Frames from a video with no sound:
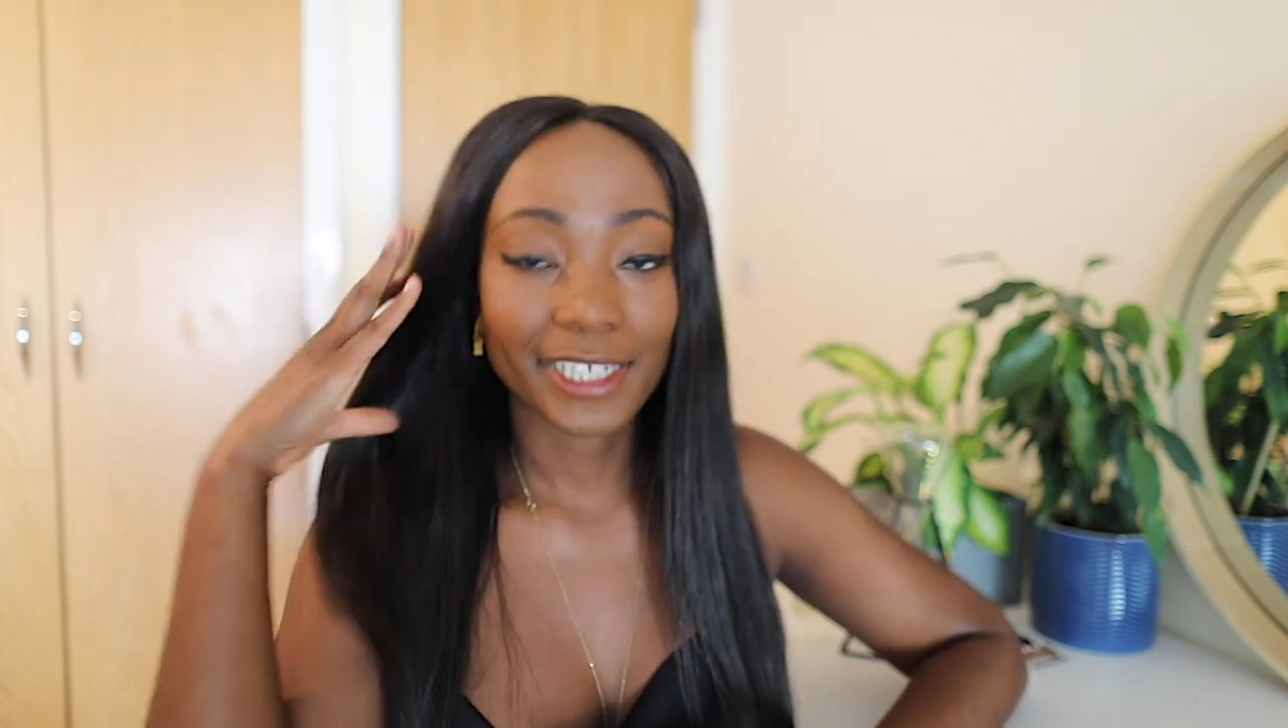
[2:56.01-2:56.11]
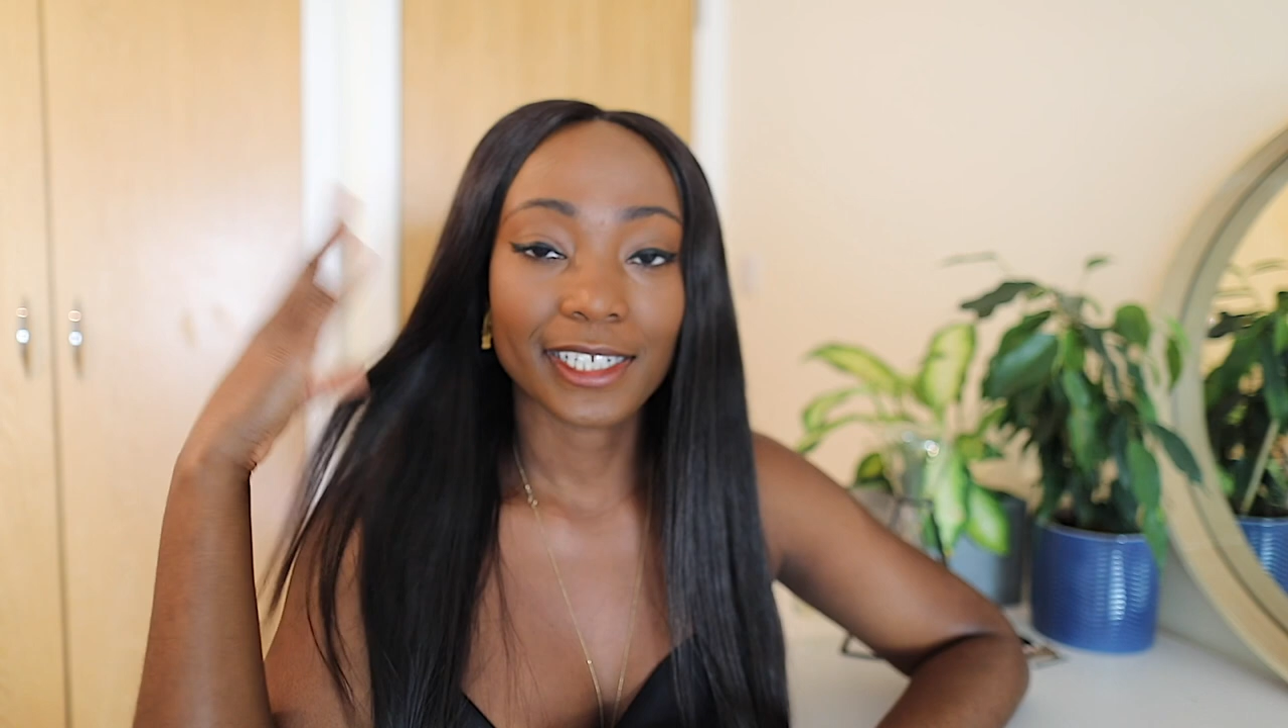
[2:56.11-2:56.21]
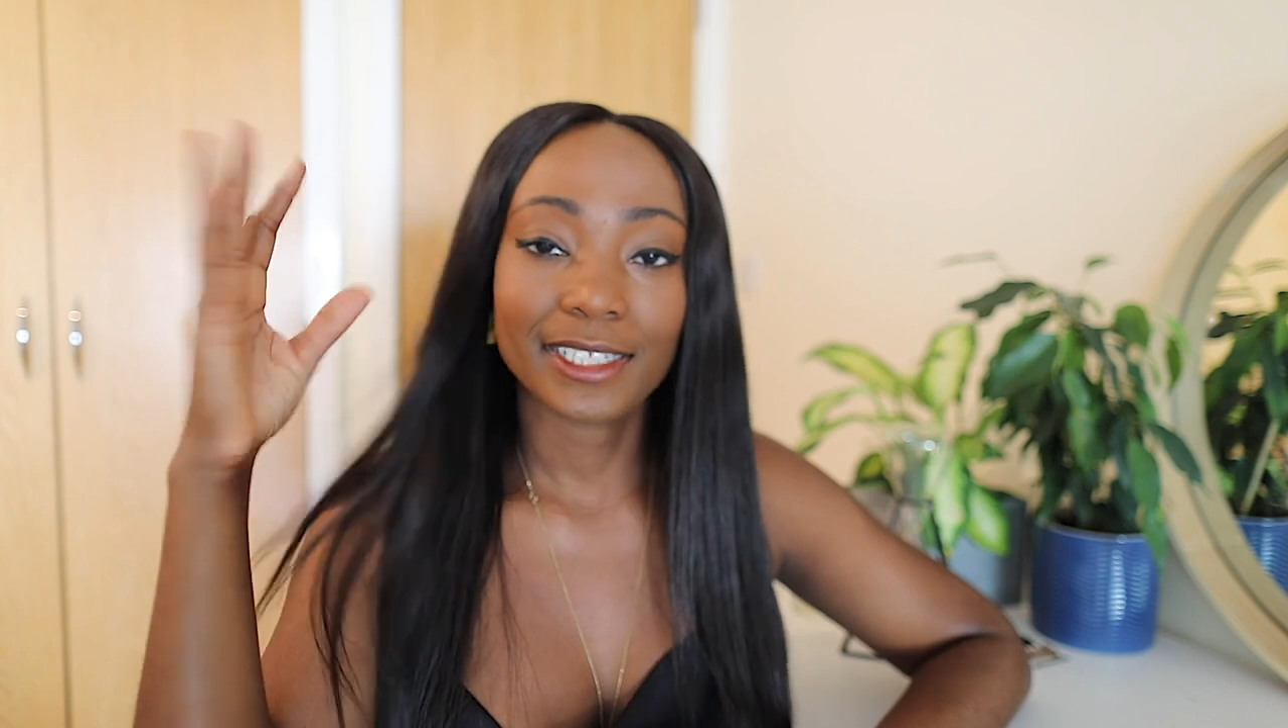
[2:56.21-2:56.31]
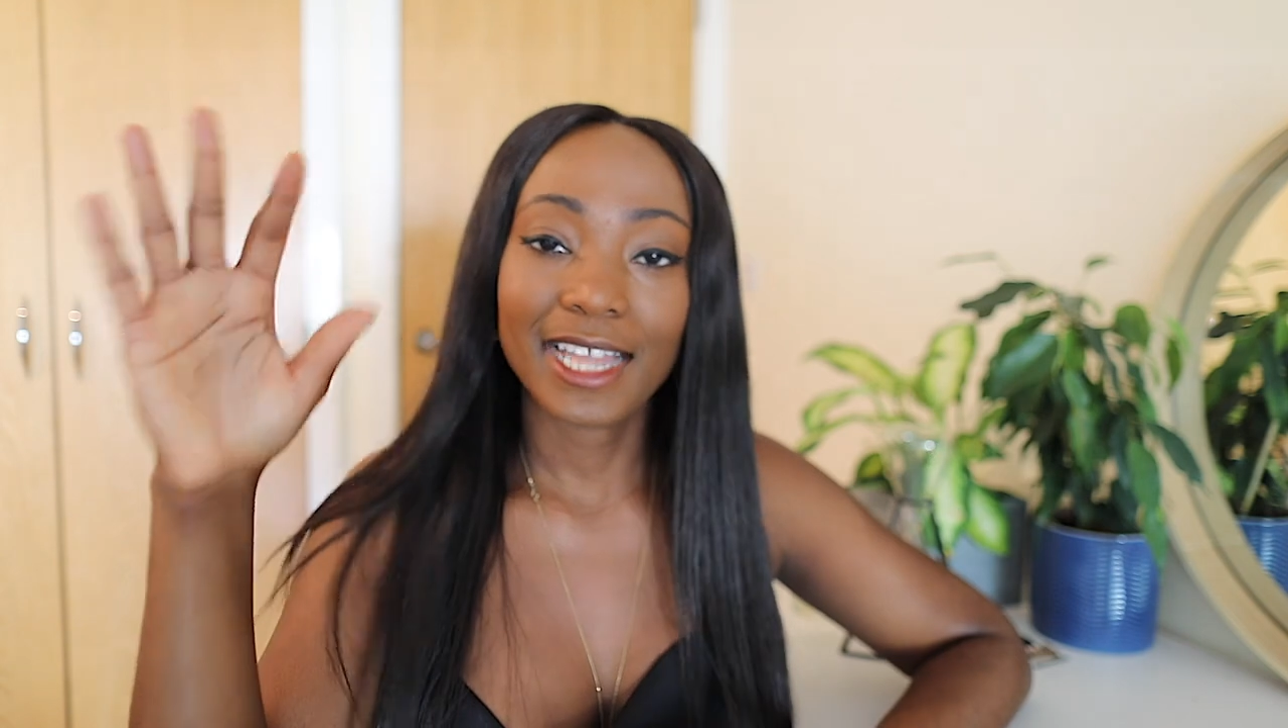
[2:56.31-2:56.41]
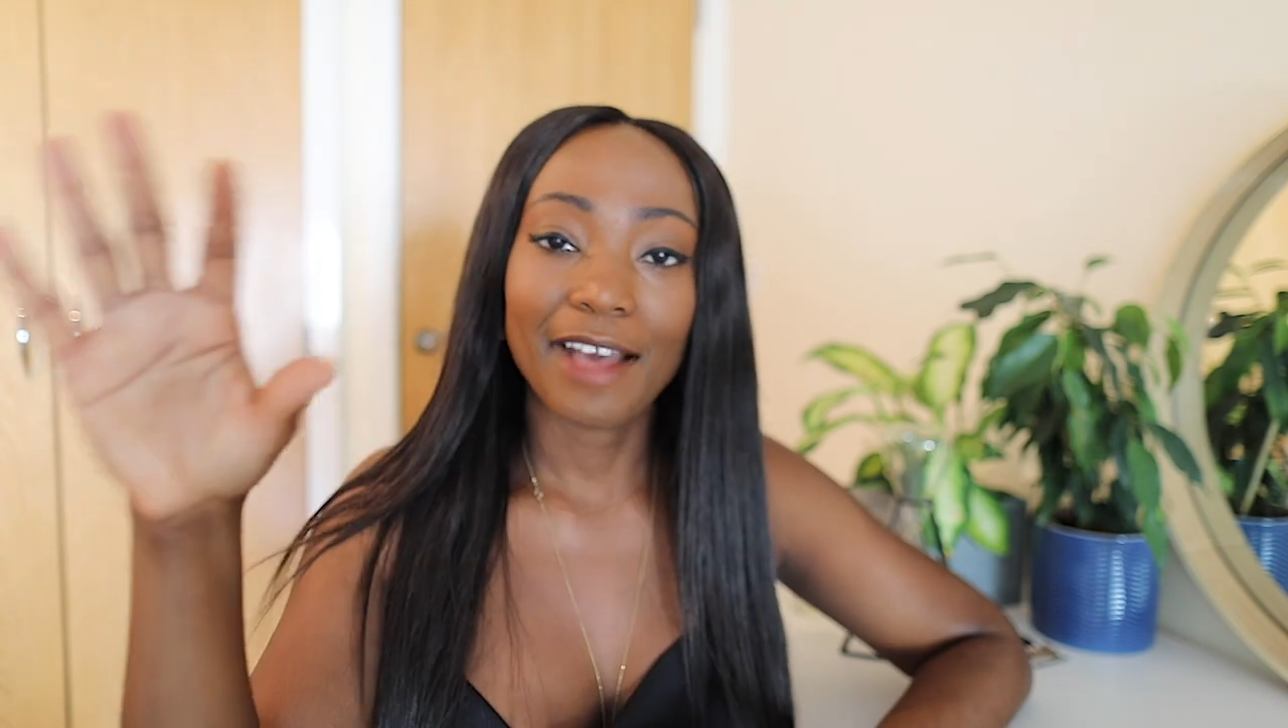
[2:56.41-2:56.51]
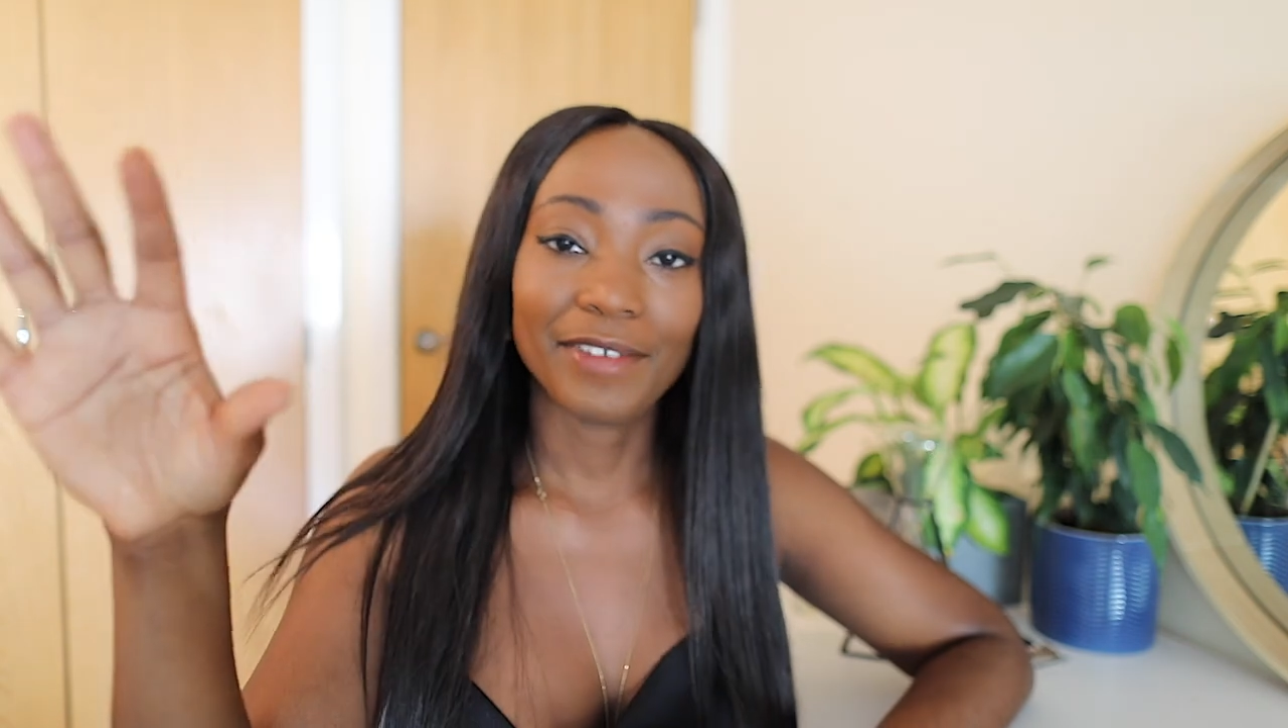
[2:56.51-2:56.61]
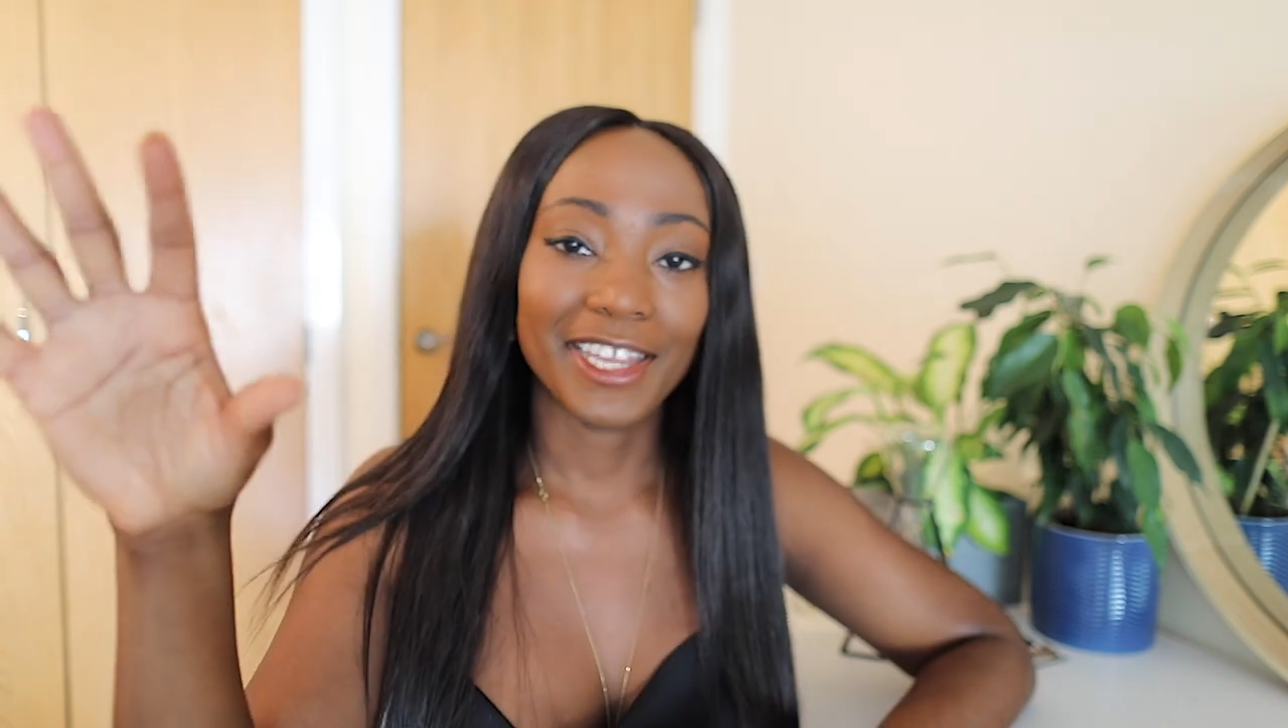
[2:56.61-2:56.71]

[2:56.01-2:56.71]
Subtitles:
it doesn't have